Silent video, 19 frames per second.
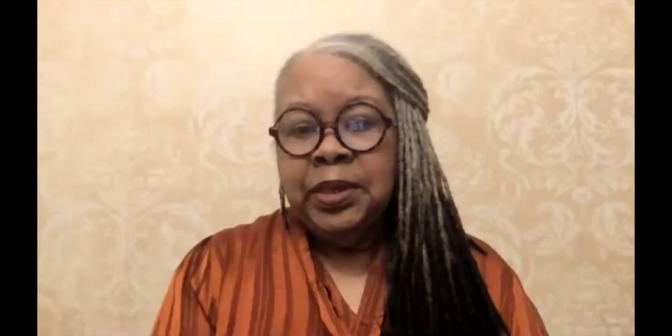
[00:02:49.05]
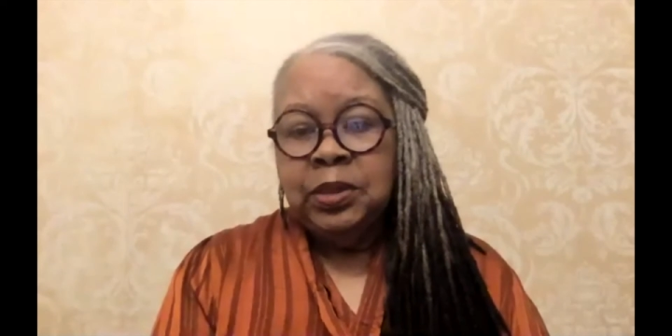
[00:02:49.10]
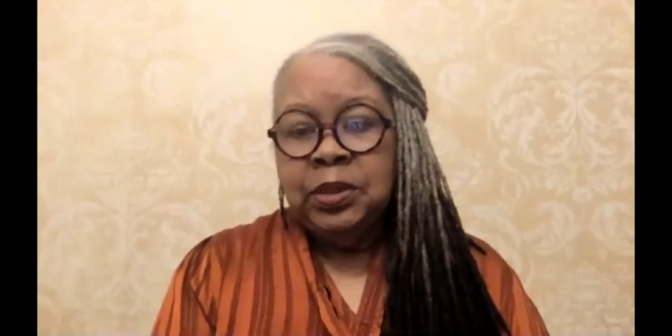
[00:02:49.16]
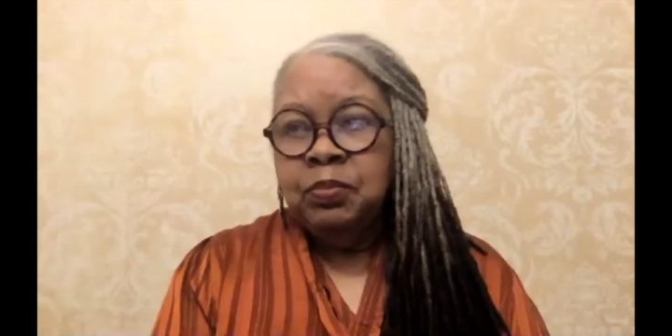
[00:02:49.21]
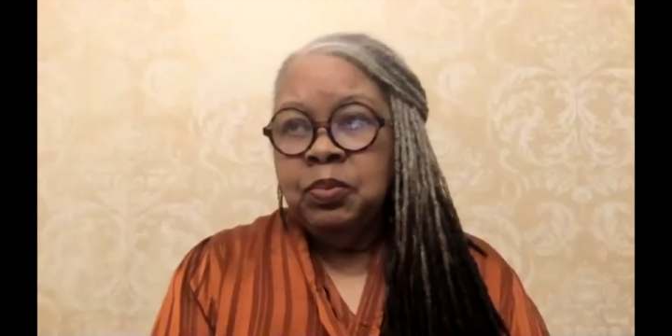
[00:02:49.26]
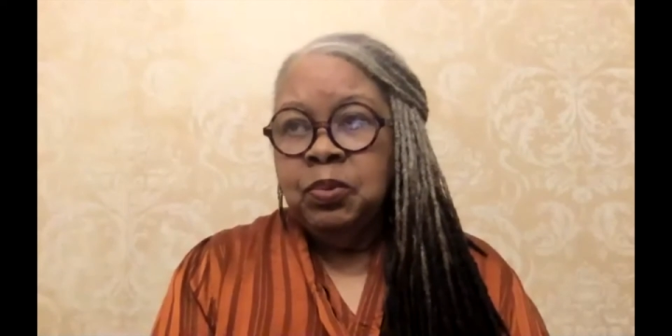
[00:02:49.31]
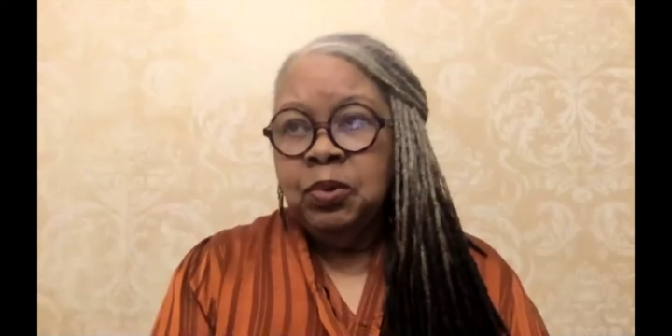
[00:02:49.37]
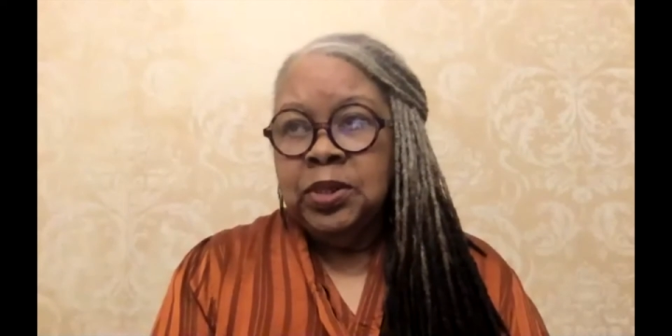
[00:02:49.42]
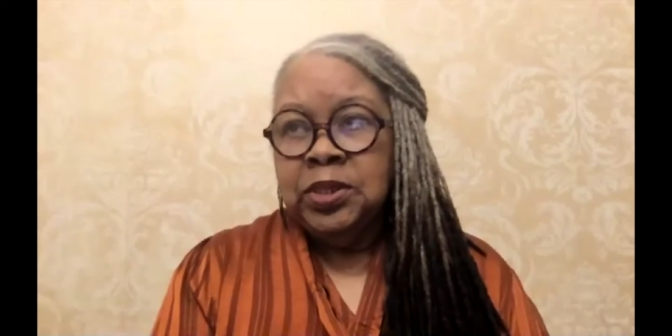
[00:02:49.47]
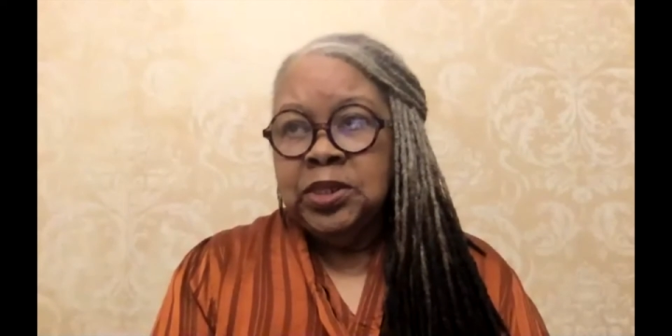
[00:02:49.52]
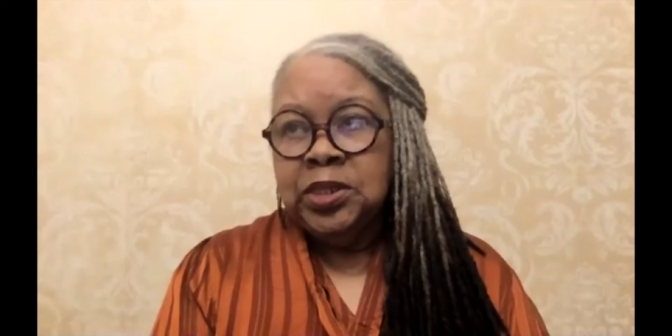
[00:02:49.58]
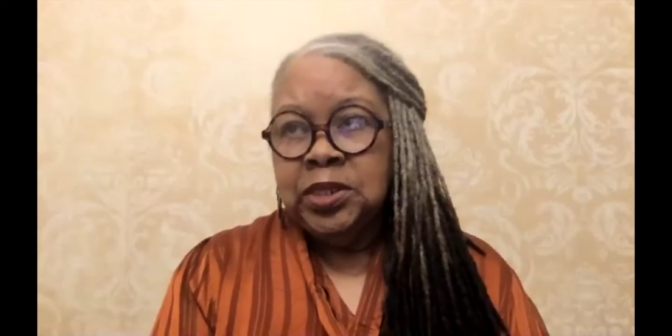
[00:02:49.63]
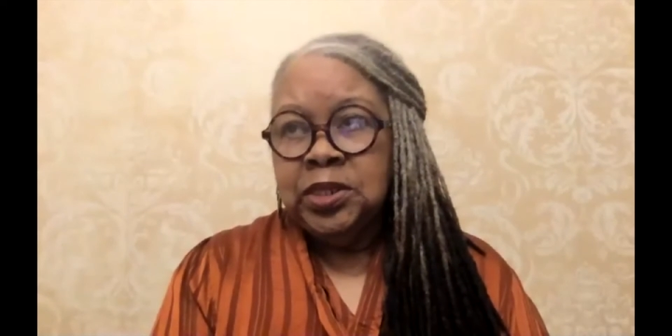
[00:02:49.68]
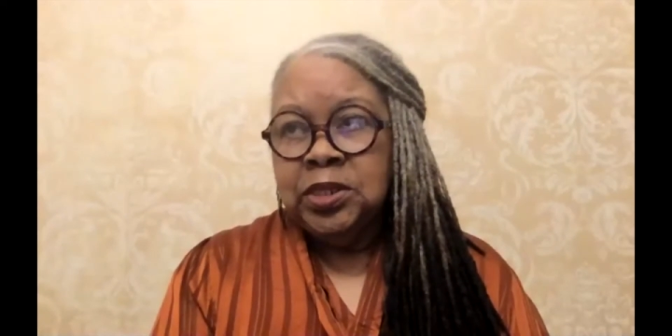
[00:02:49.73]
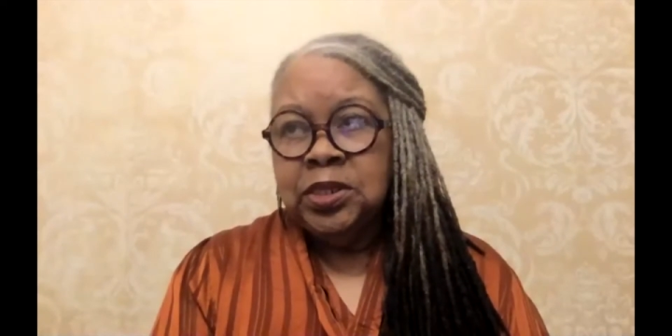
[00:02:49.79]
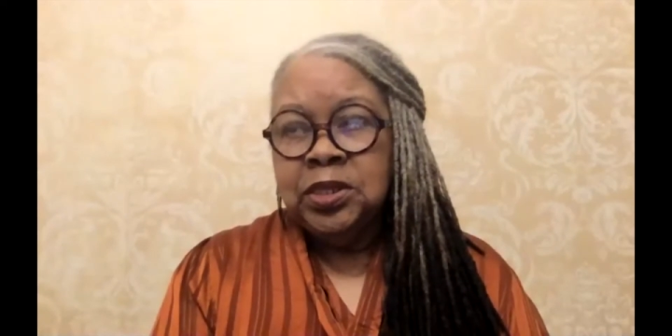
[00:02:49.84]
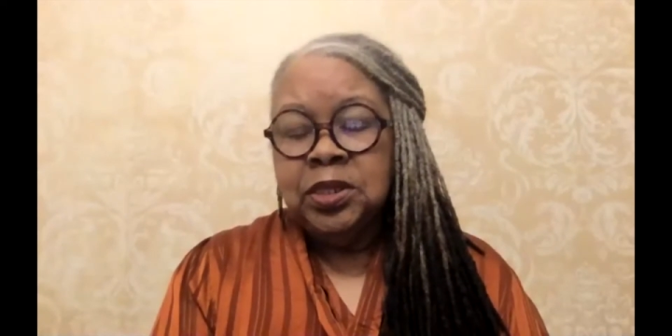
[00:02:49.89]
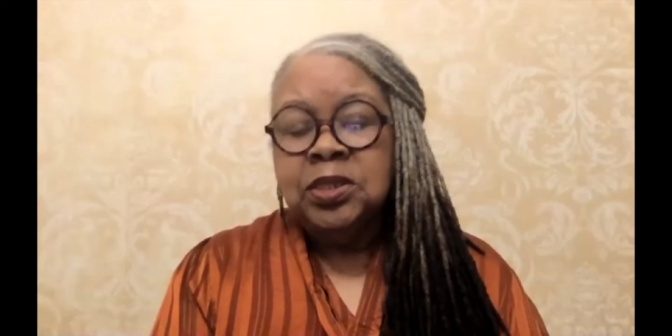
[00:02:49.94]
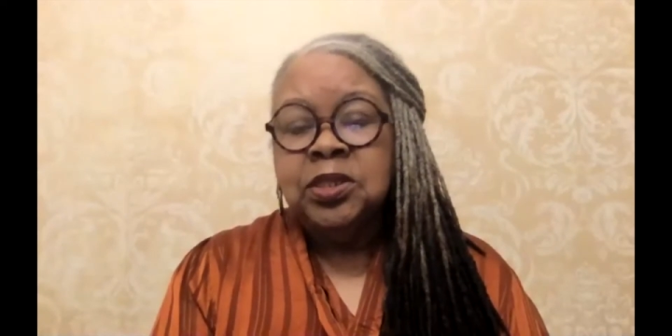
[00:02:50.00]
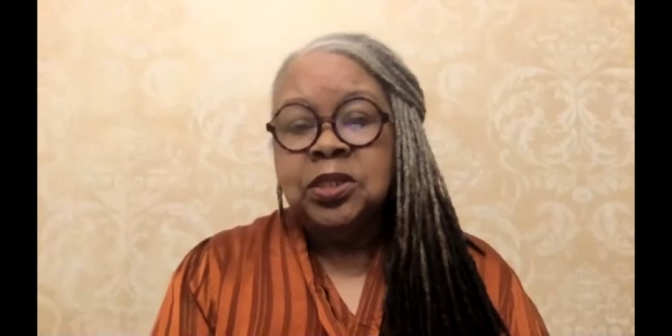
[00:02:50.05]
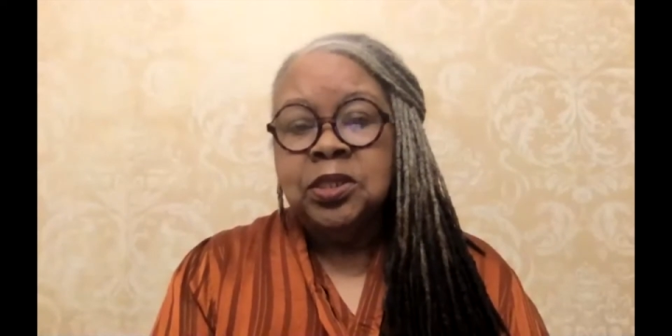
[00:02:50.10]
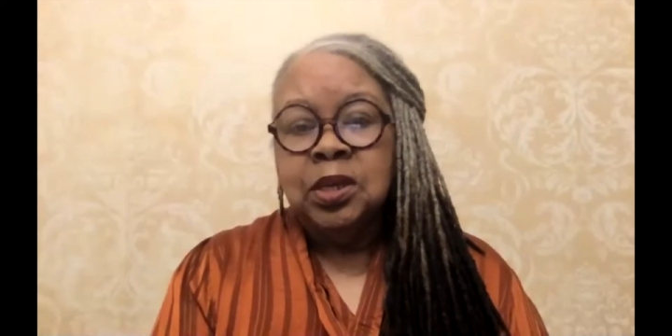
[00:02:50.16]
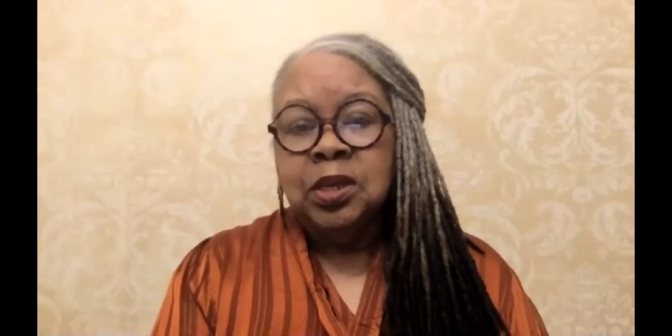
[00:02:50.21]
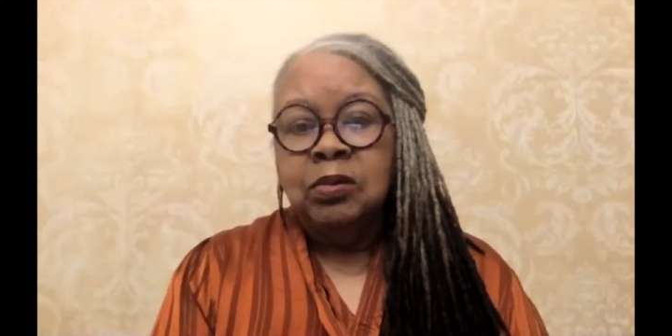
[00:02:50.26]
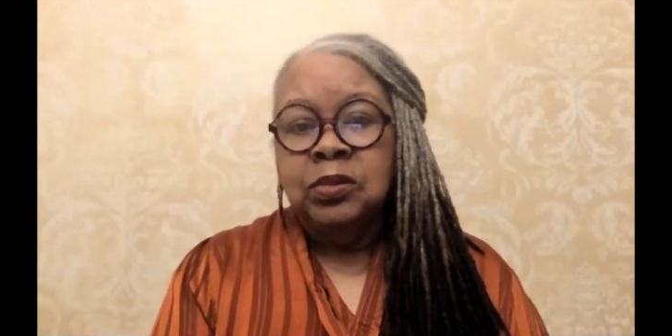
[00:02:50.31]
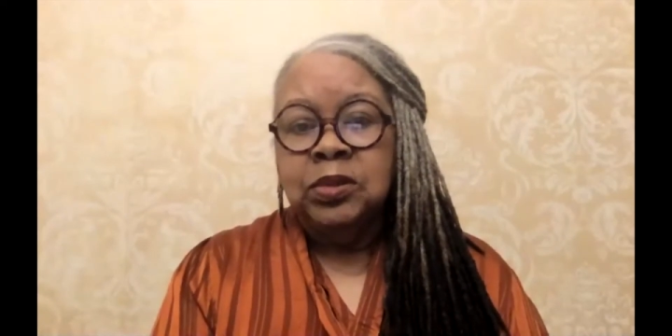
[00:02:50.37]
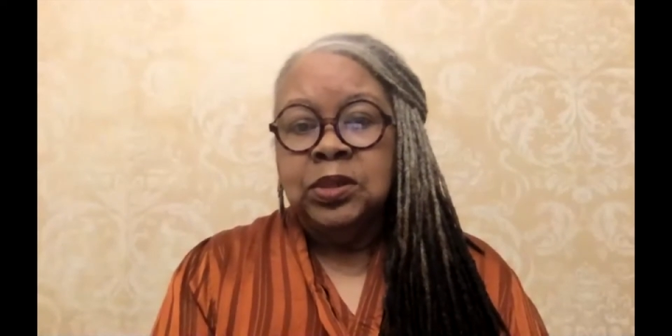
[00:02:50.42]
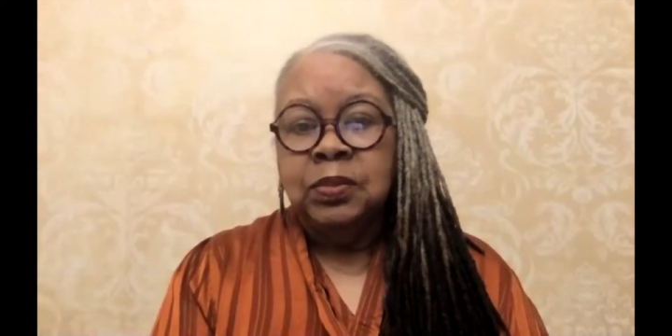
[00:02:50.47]
Du Bois's The
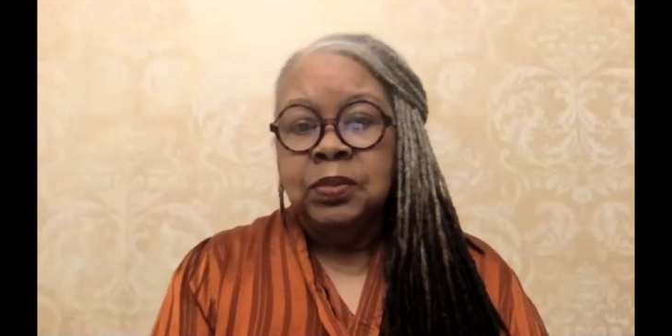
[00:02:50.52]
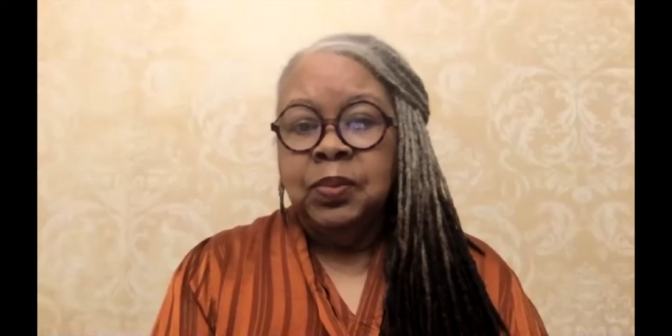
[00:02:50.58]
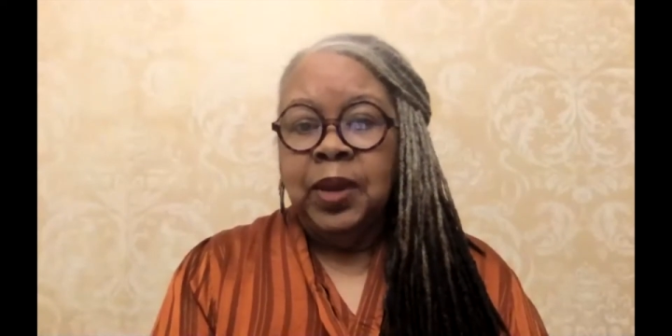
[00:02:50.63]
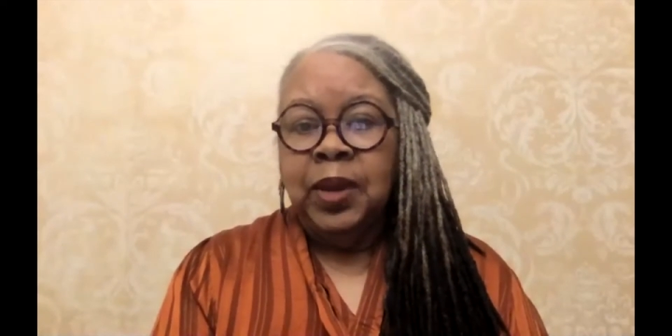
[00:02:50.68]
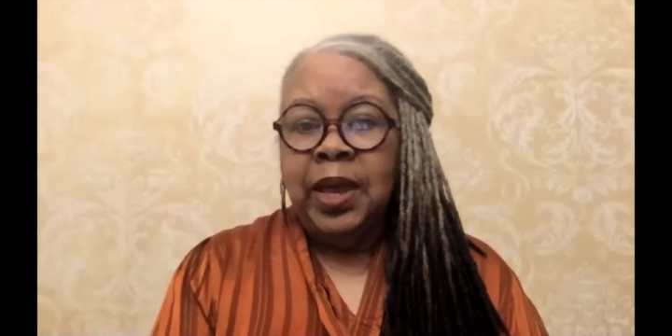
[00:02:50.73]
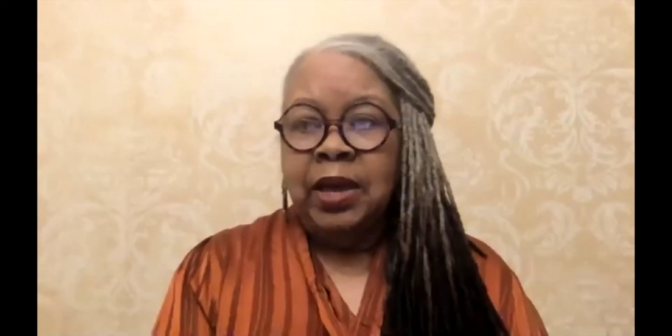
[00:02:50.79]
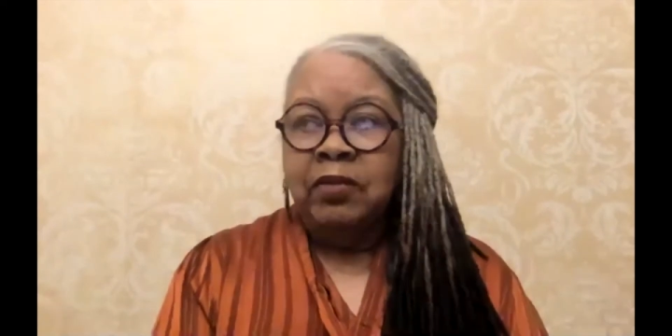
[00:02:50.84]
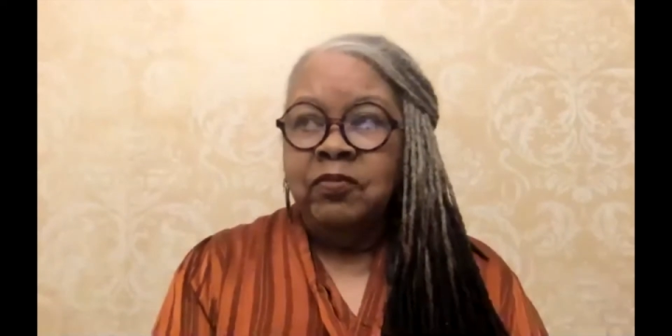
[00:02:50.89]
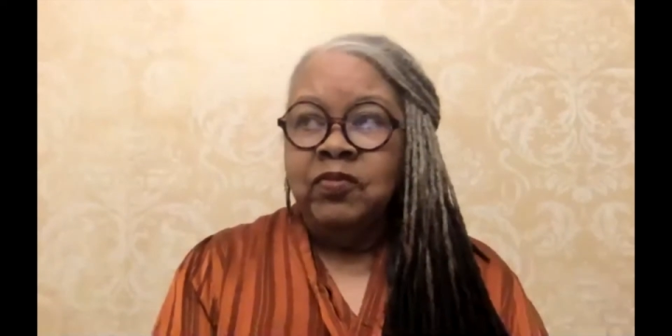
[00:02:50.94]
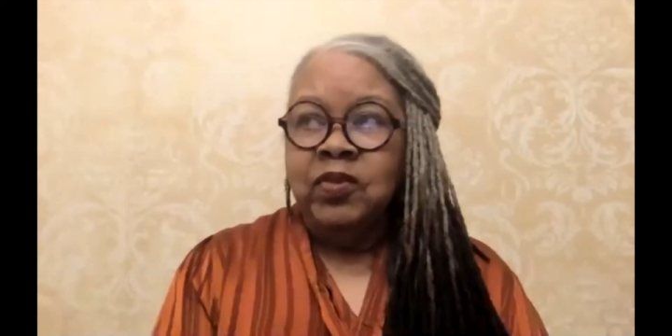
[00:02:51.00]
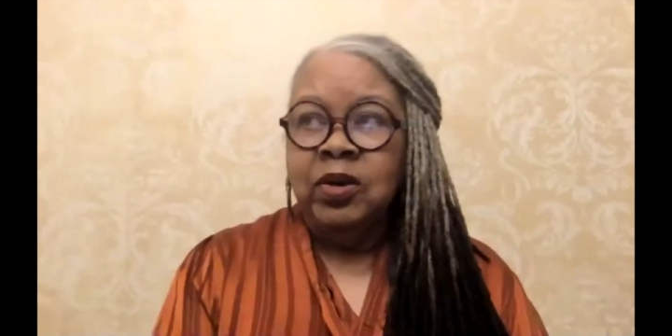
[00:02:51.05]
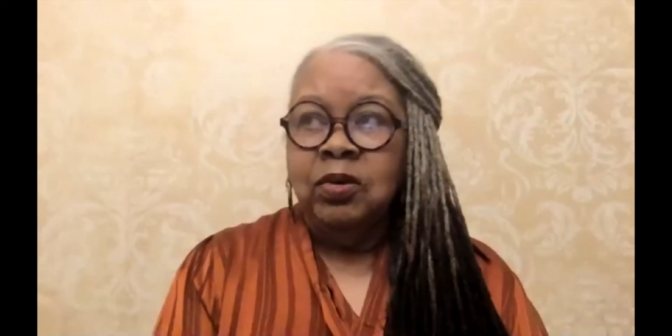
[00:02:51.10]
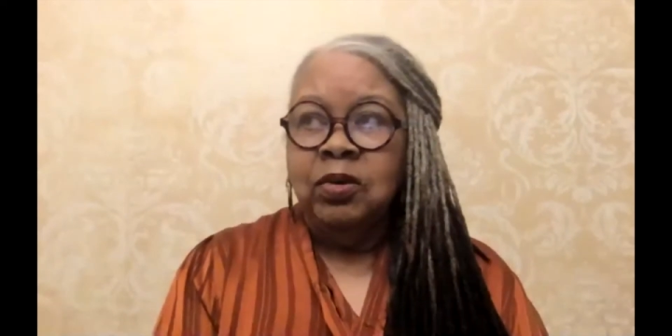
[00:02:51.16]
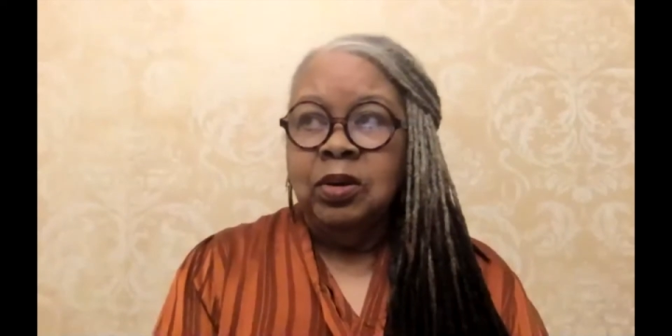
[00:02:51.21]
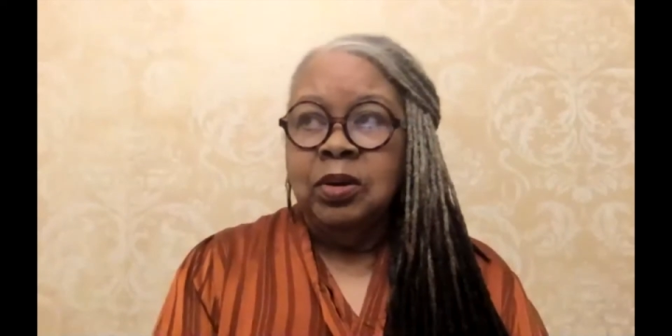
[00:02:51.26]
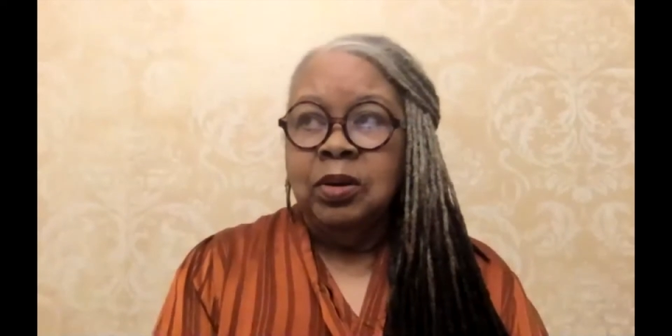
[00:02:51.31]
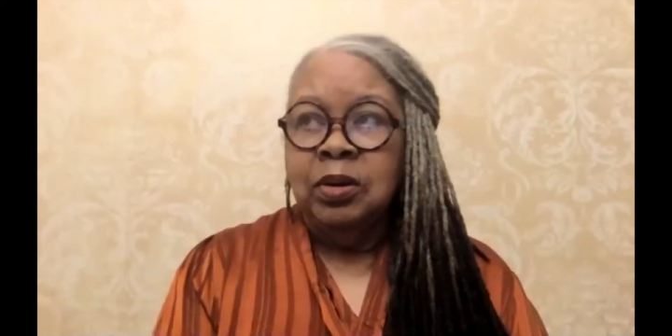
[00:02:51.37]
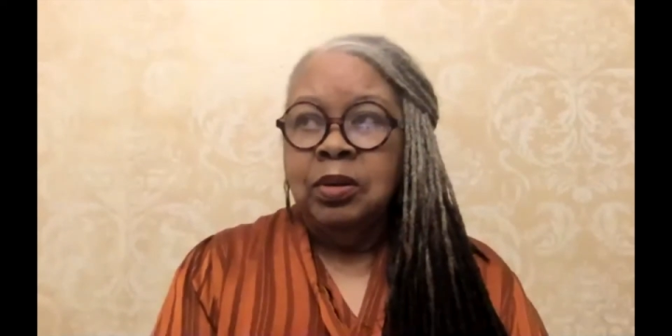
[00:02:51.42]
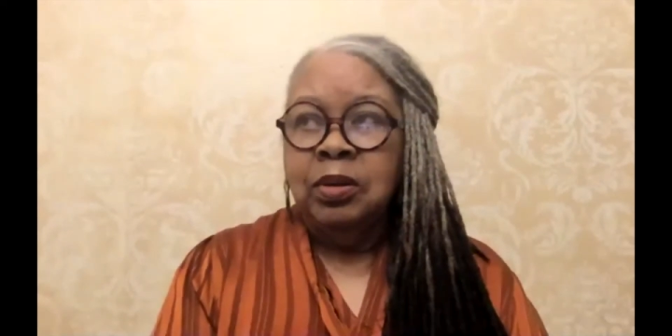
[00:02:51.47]
Souls of Black Folk.